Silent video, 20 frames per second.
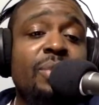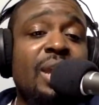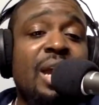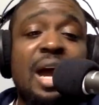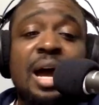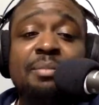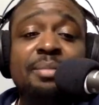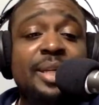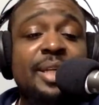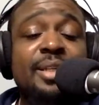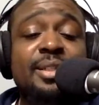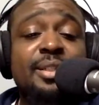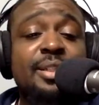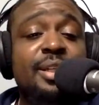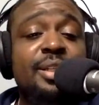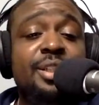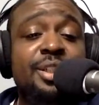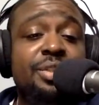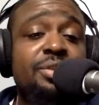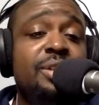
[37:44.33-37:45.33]
I'm dead serious.
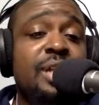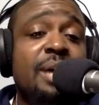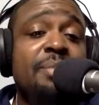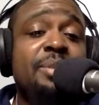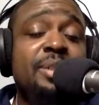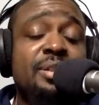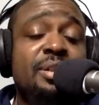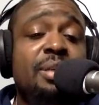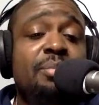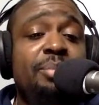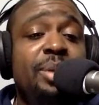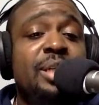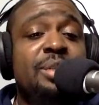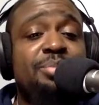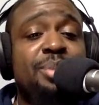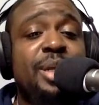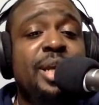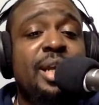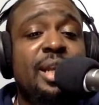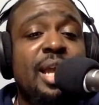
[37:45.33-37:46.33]
Joe Thomas is our best
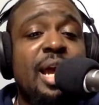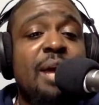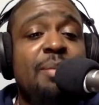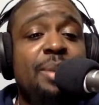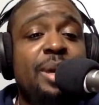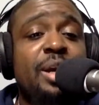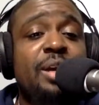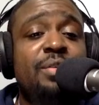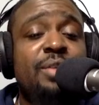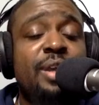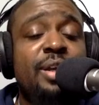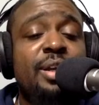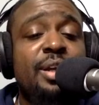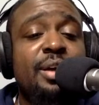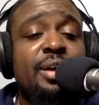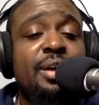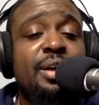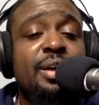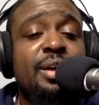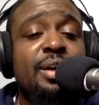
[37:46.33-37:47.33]
playing linebacker right now.
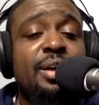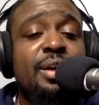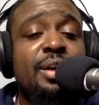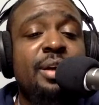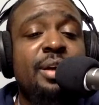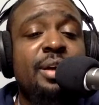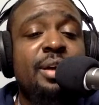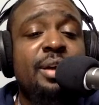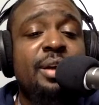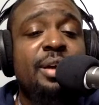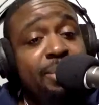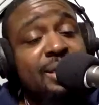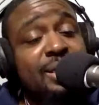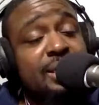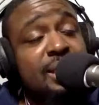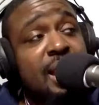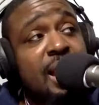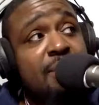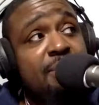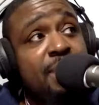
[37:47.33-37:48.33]
Our
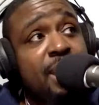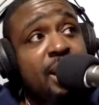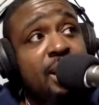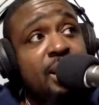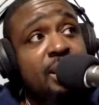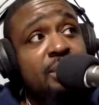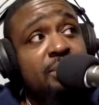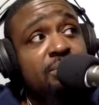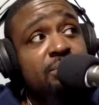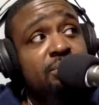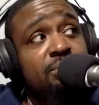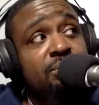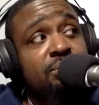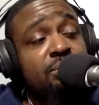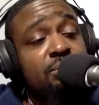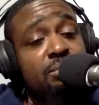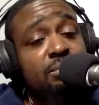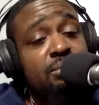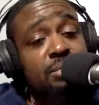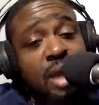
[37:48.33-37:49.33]
best linebacker,
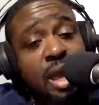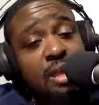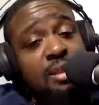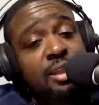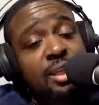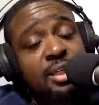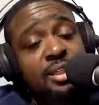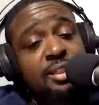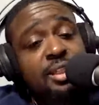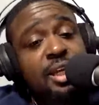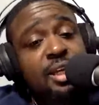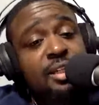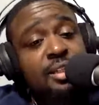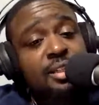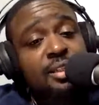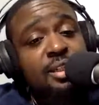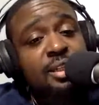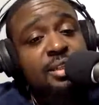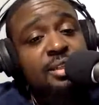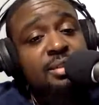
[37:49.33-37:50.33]
I think Jalen
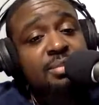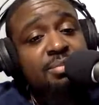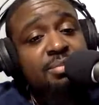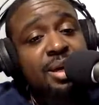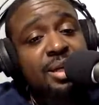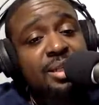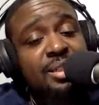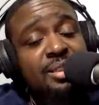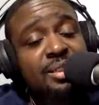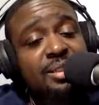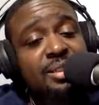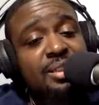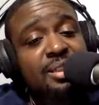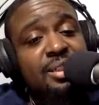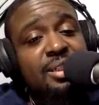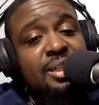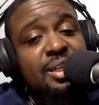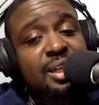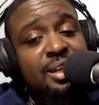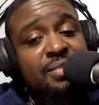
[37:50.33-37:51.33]
still is the best
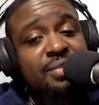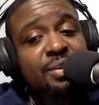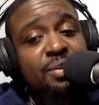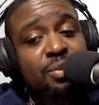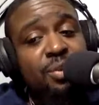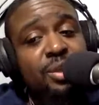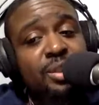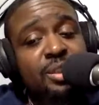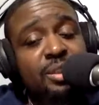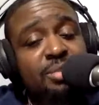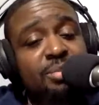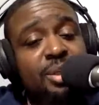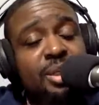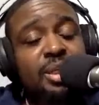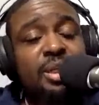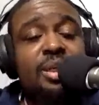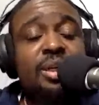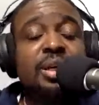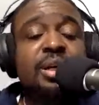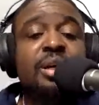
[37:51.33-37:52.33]
if he wants to
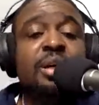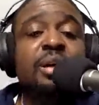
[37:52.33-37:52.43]
be.